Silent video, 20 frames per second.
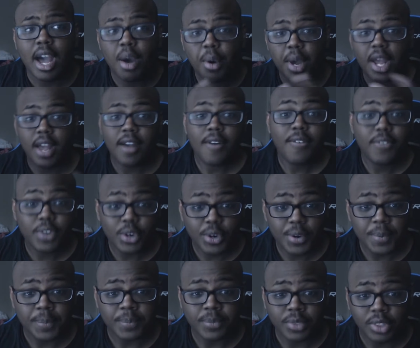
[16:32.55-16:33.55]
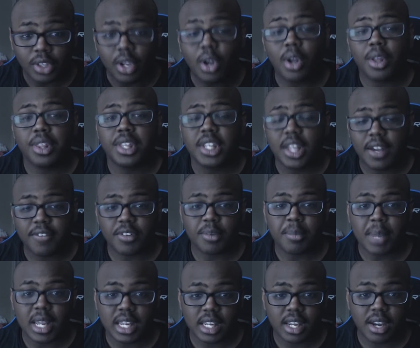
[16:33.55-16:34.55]
However, all the
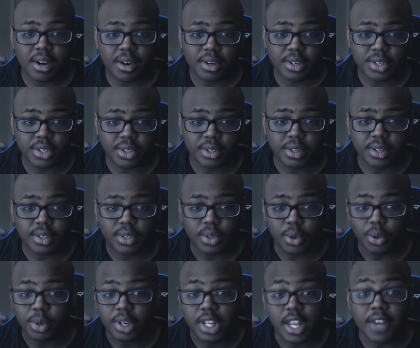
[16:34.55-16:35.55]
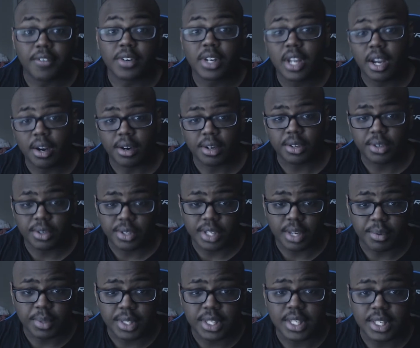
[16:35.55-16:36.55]
other main characters, or the other characters
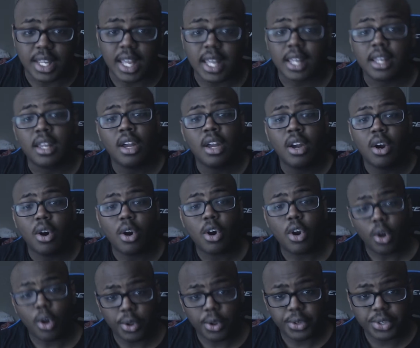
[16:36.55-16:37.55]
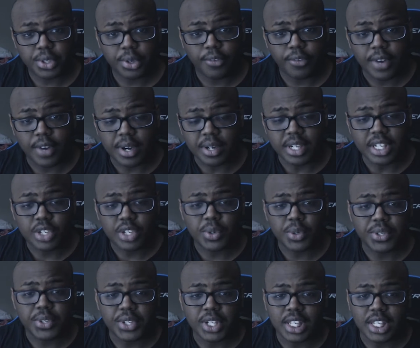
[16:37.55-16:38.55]
I would say, are also very
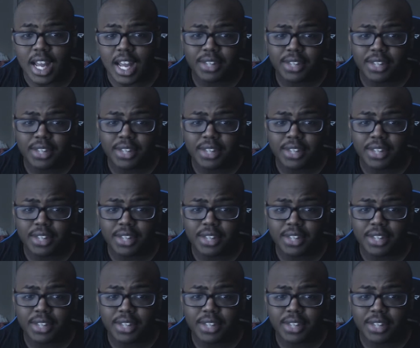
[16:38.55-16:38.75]
interesting.